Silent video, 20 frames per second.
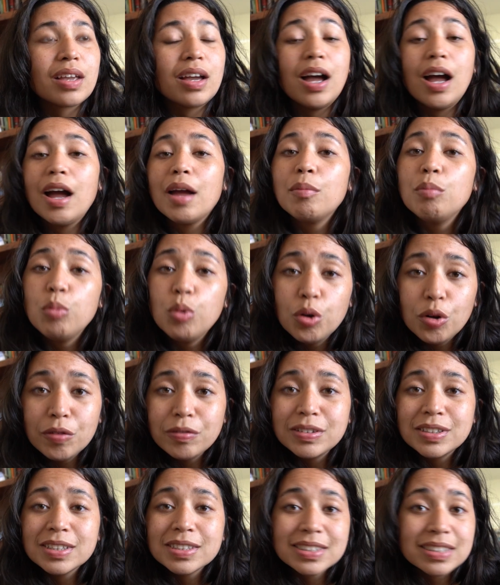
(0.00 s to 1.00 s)
I
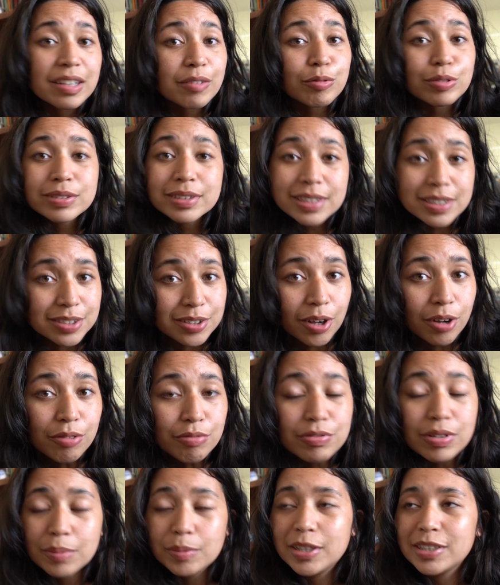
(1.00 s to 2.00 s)
moved to San Francisco
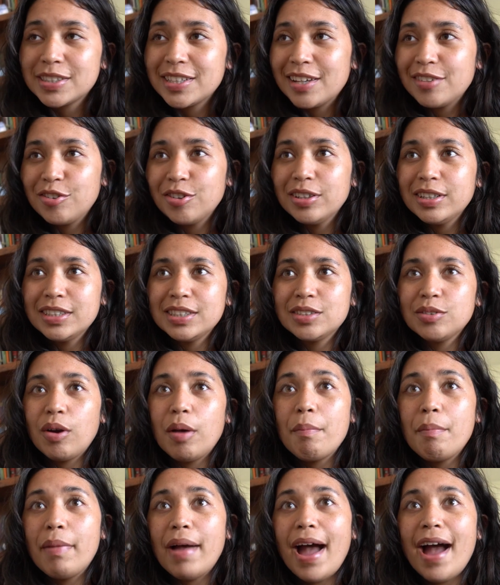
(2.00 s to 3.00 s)
from Los Angeles, so I'm
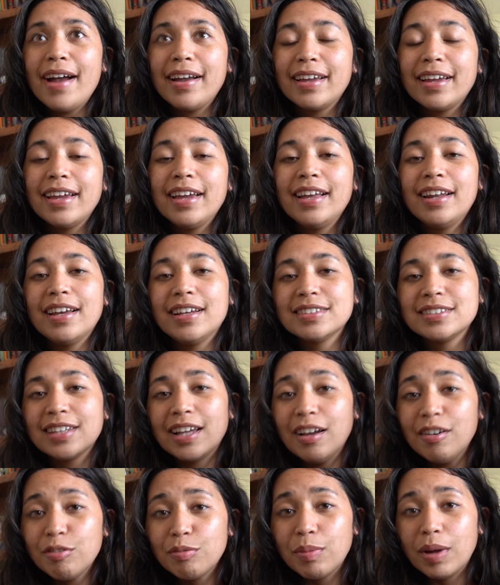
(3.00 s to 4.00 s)
back in
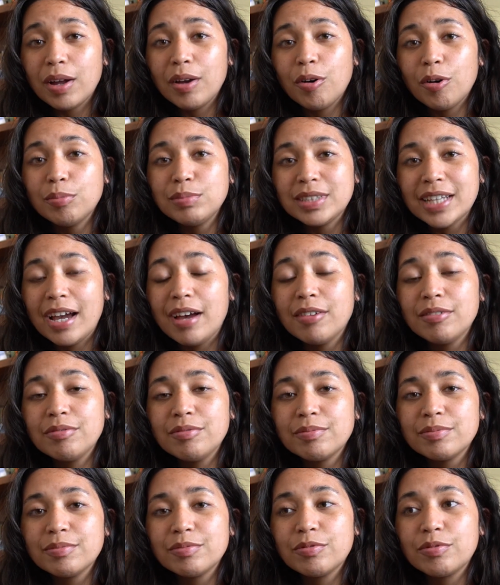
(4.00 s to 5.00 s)
SF, my hometown,
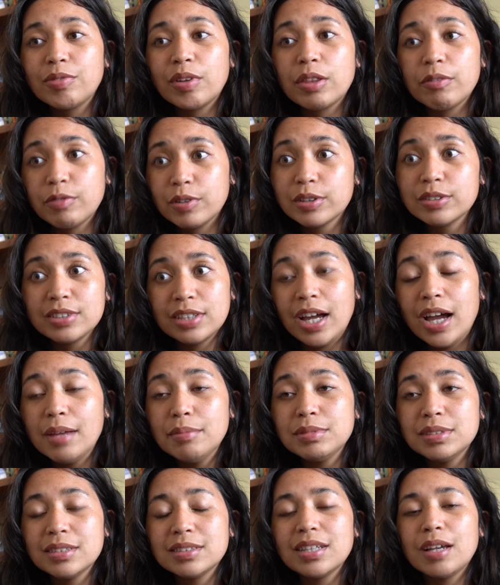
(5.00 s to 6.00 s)
for the first time
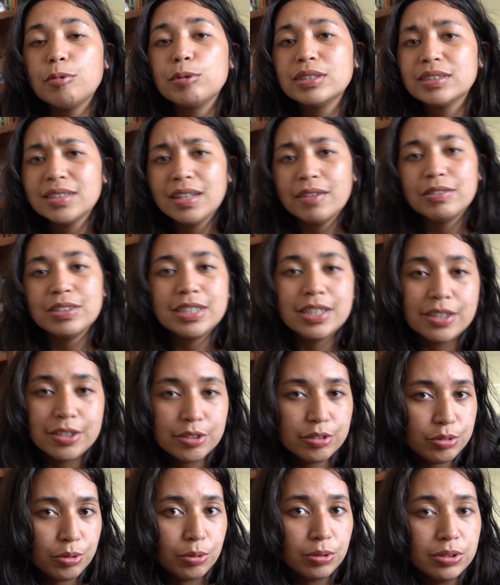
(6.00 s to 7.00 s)
since I was 17
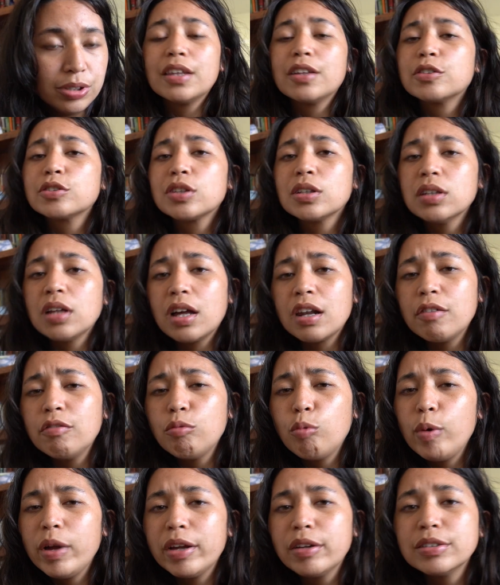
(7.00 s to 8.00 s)
years old. There's a lot of
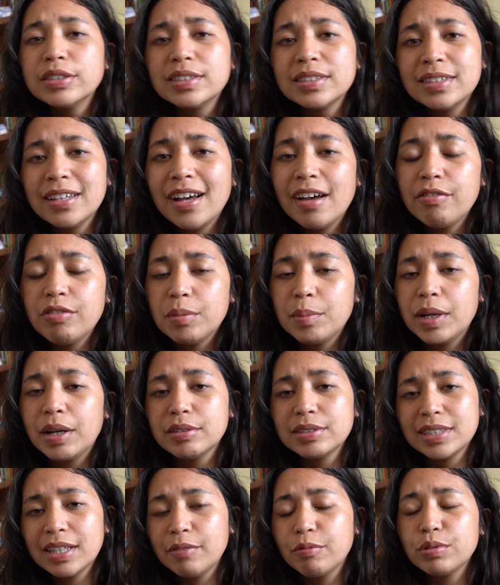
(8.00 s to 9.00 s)
weird stuff about
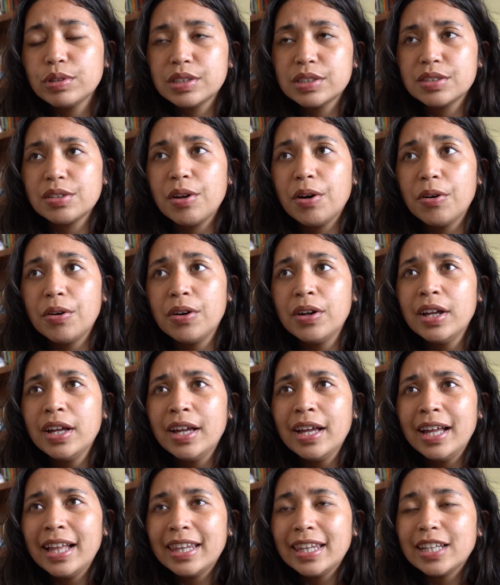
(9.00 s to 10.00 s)
San Francisco
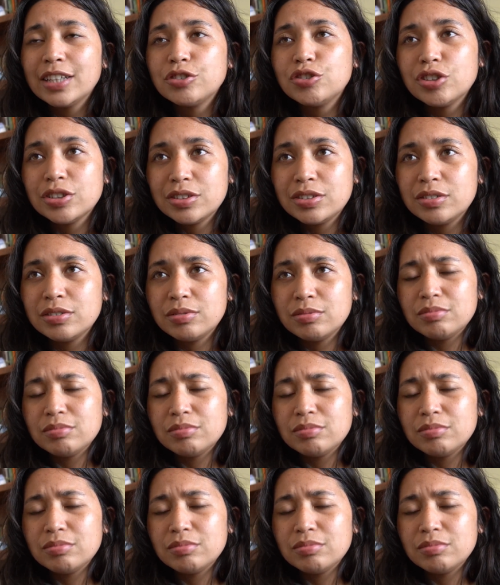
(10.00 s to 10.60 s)
that just